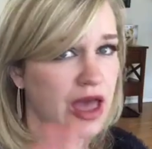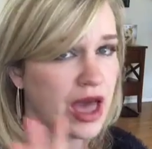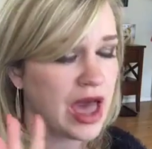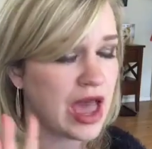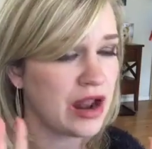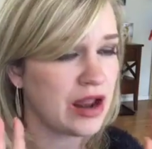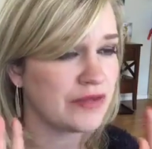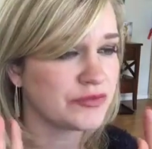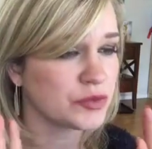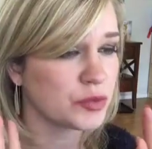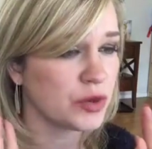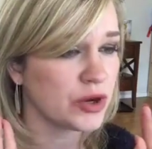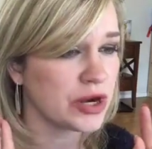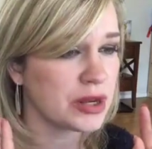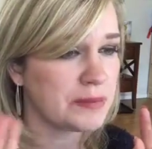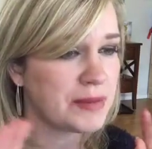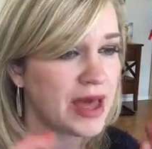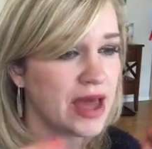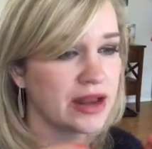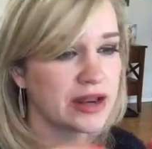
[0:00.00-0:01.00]
I don't have to worry
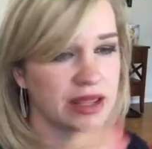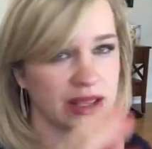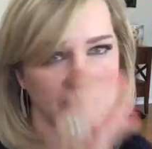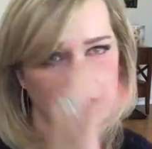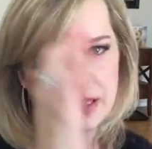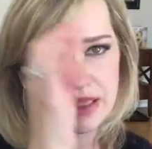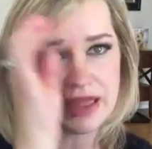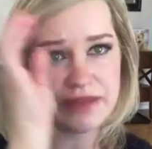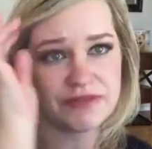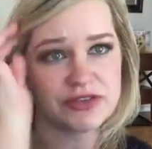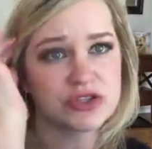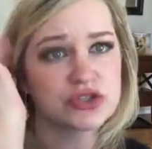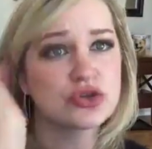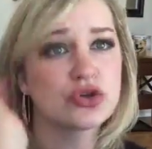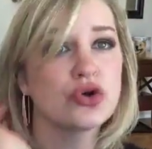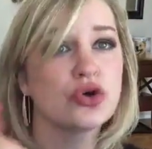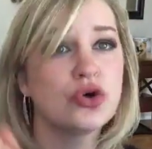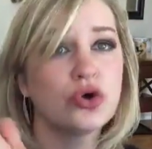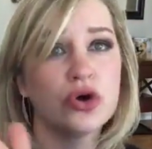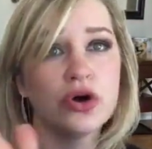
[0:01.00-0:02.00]
about it. Life is
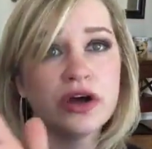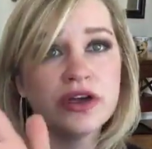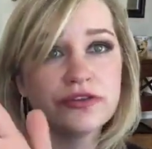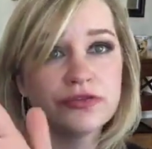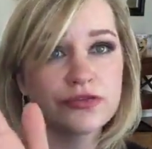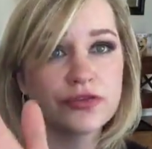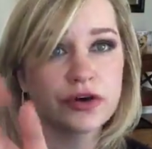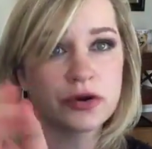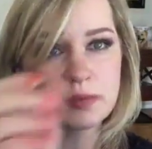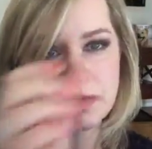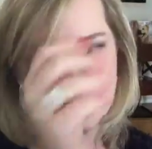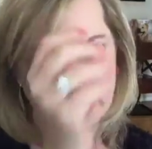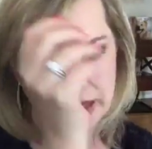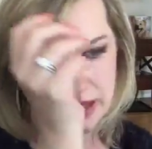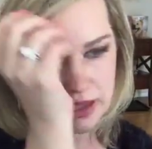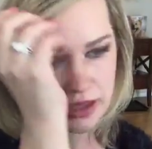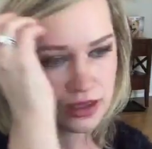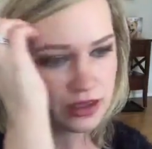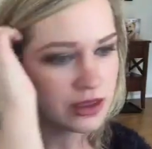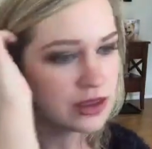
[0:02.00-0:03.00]
good for
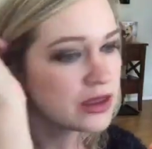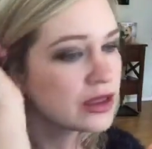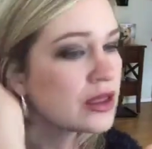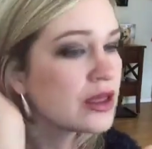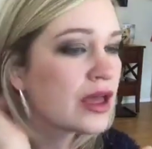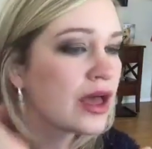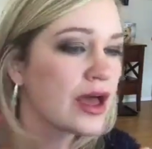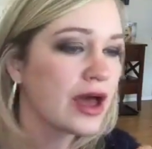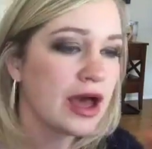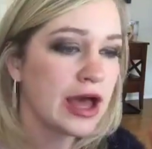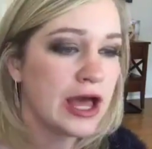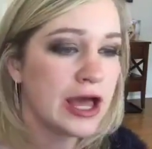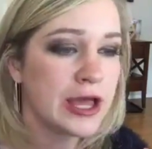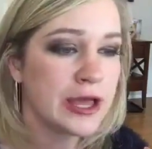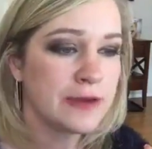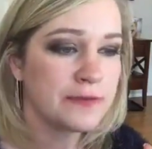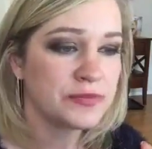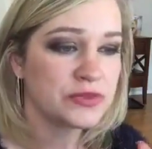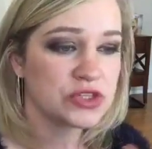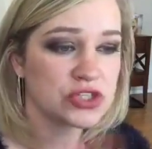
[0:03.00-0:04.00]
me.
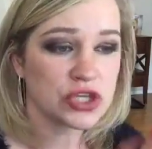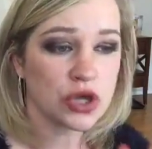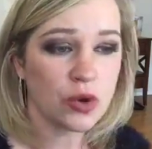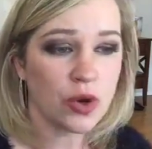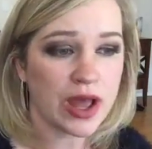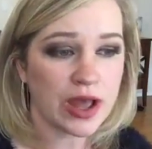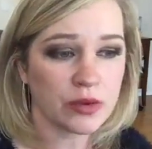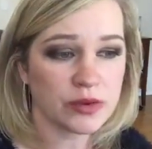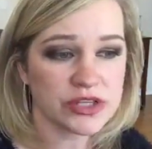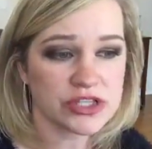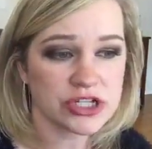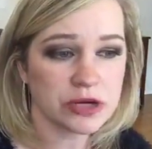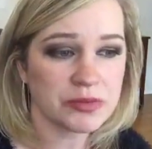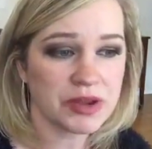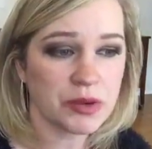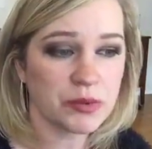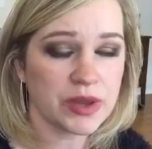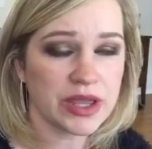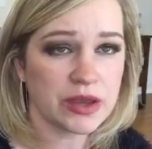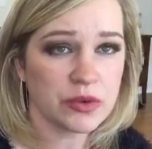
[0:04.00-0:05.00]
So I always start
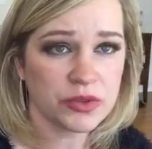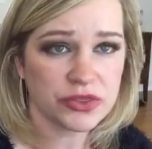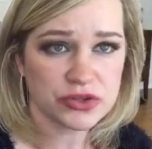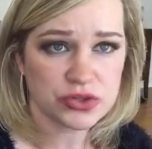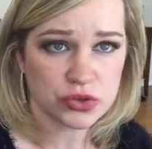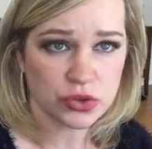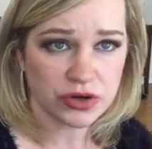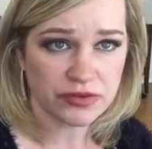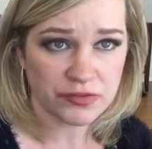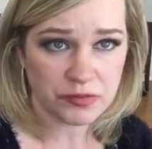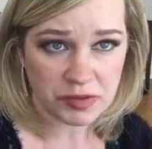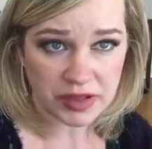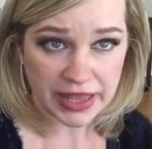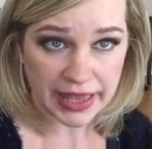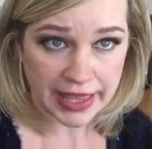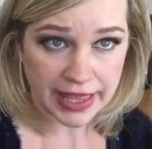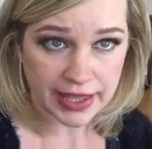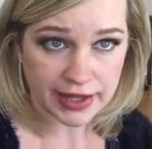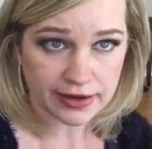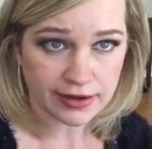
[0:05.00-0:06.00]
my week with a sort of
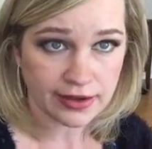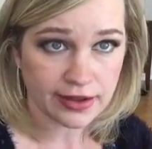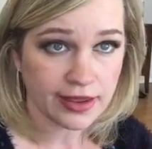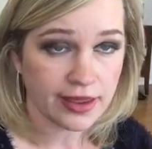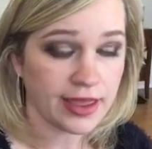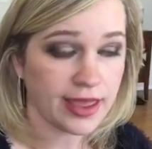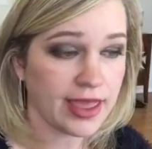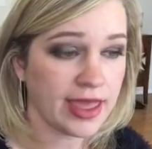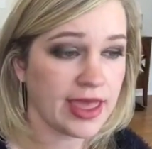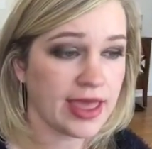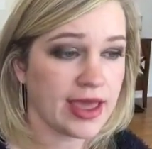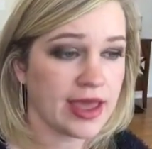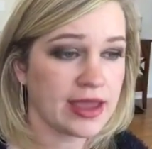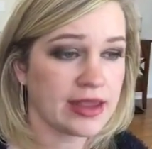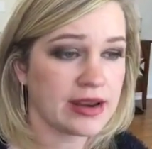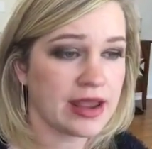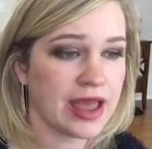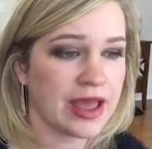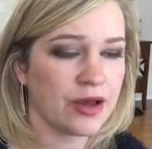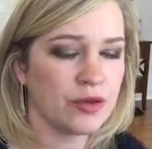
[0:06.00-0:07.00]
plan.
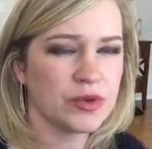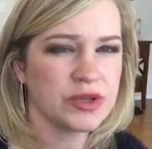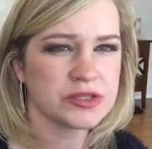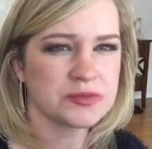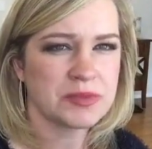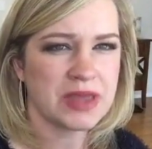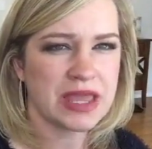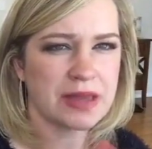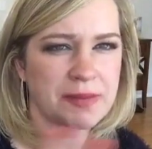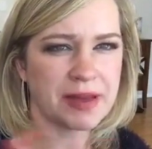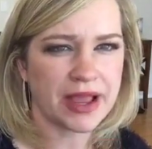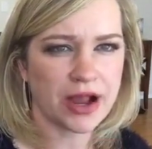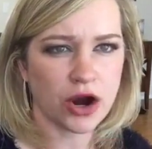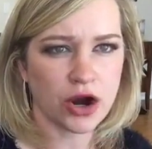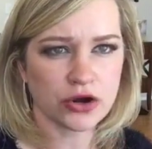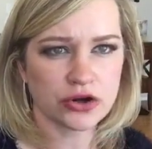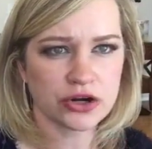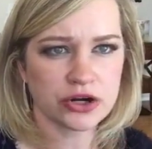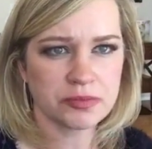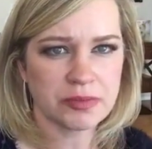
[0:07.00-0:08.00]
And I always make my harder to